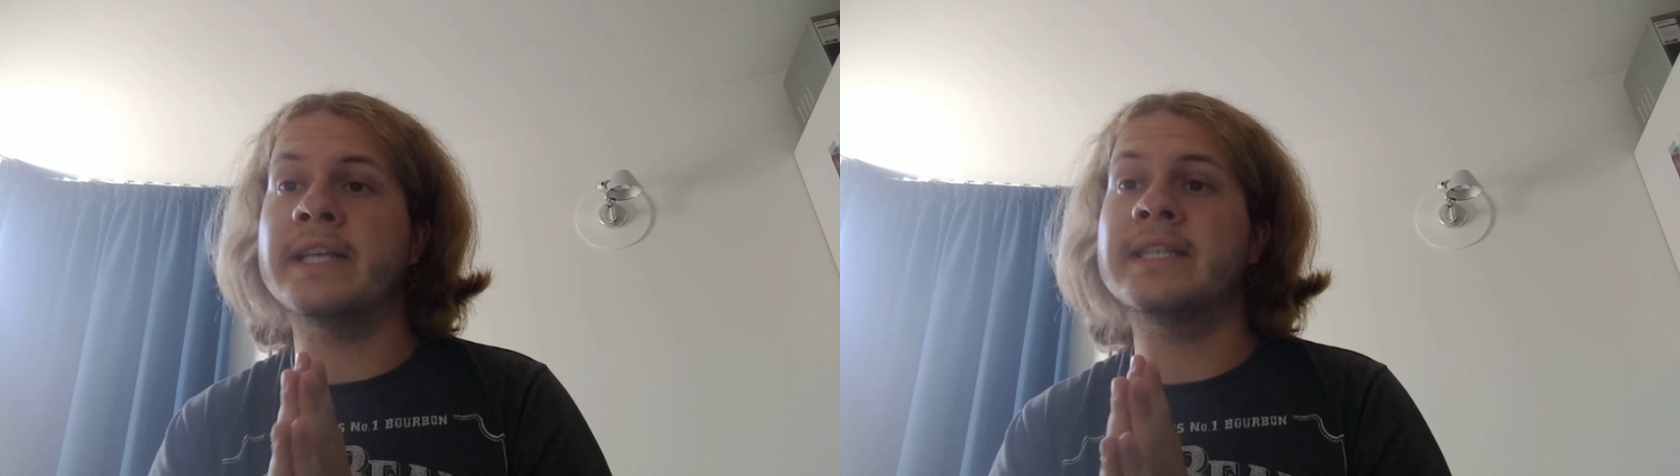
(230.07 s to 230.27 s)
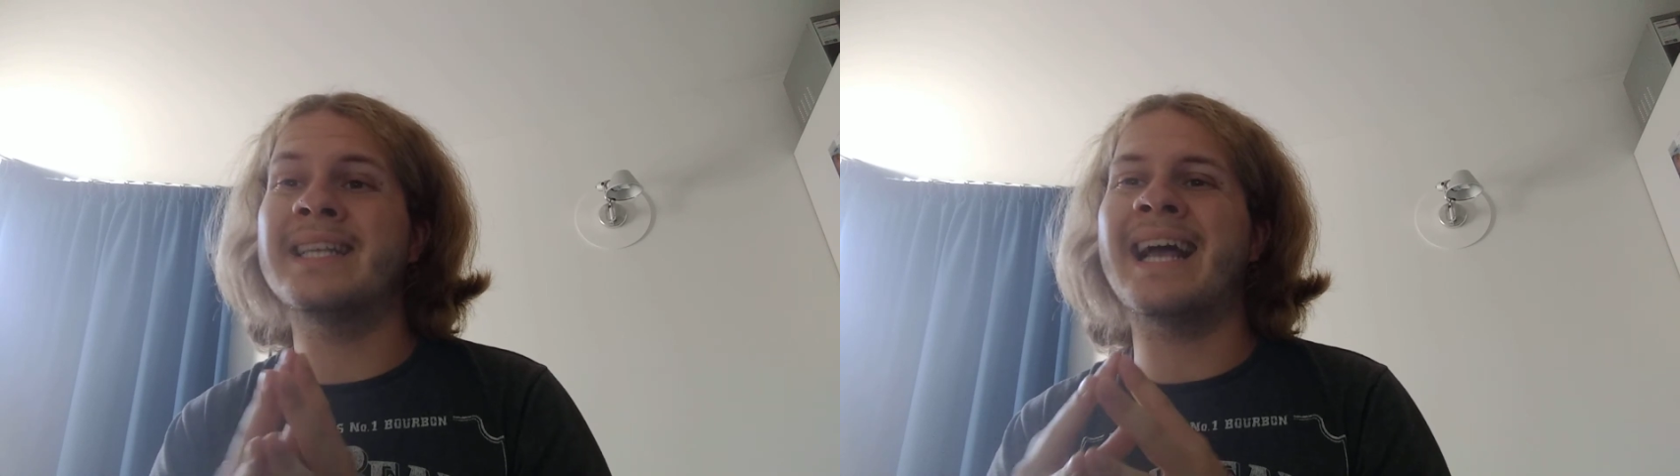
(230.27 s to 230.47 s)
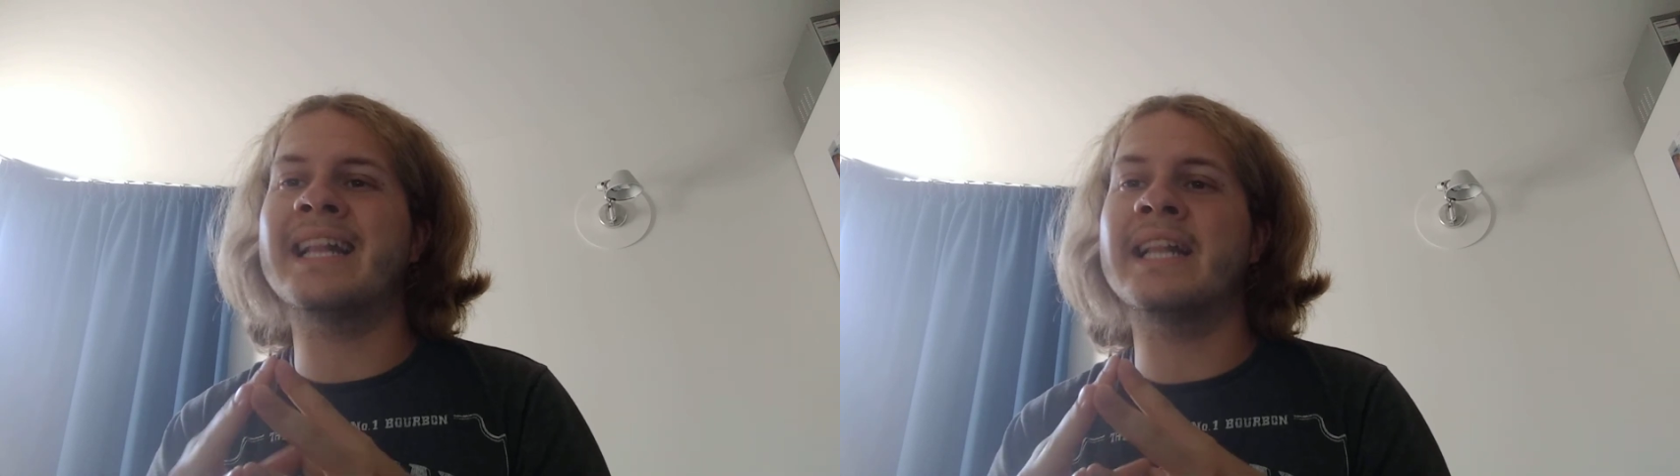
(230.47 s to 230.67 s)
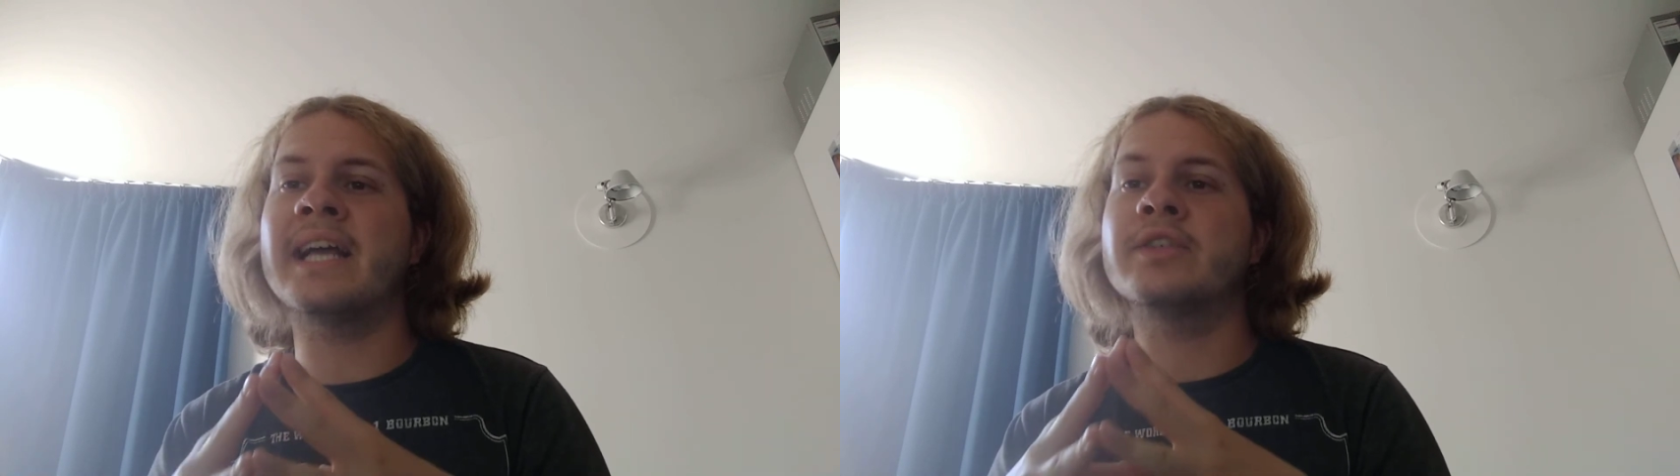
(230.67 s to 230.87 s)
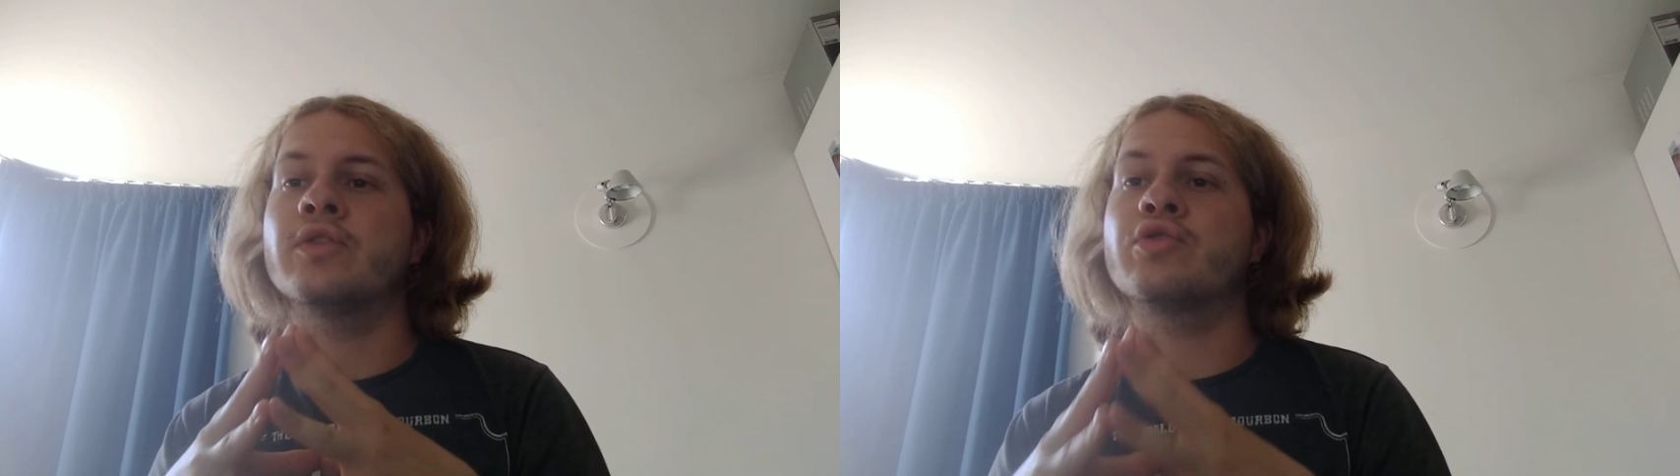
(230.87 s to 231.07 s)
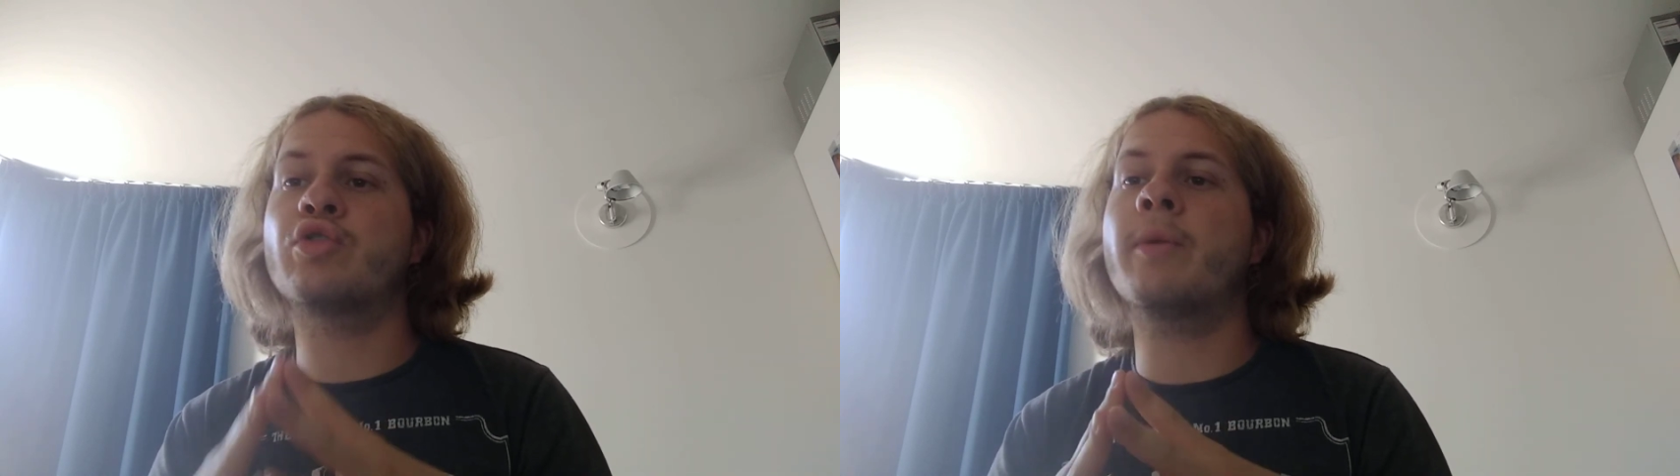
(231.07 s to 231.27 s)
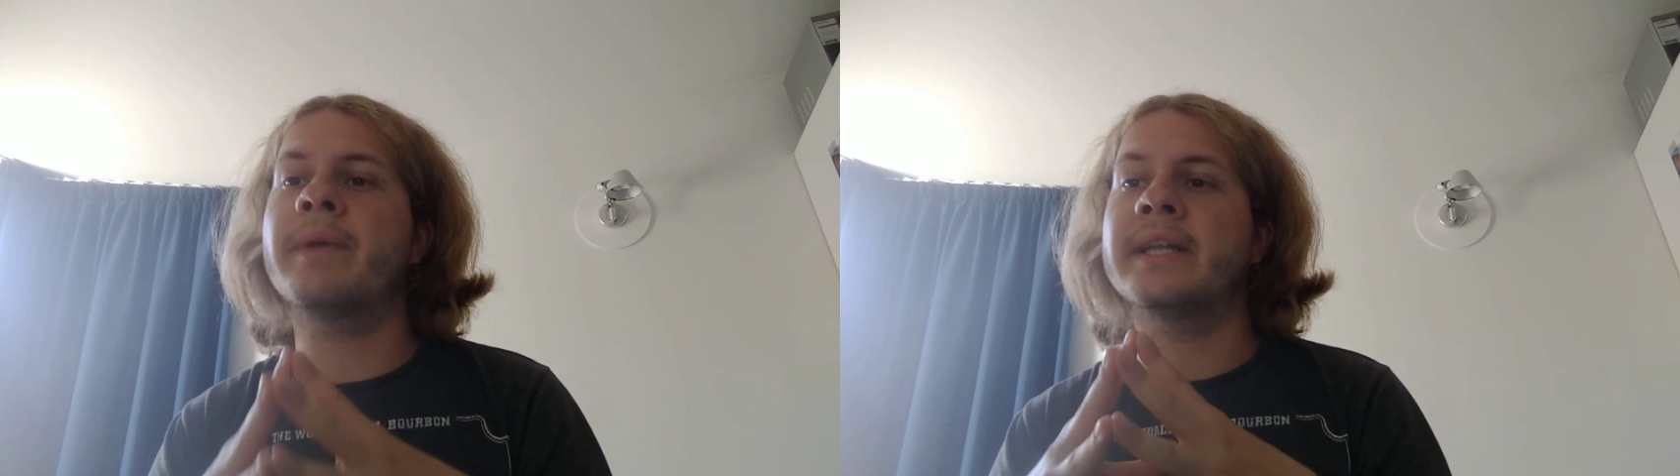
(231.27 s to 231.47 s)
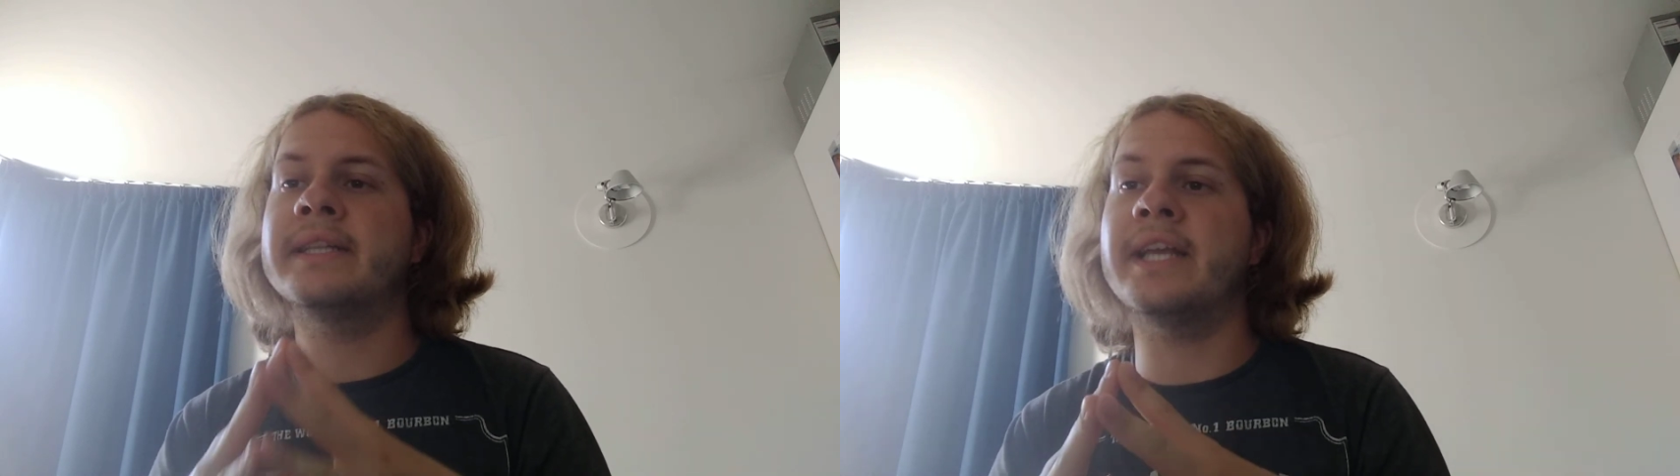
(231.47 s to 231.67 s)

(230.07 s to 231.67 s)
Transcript: is the anisotropic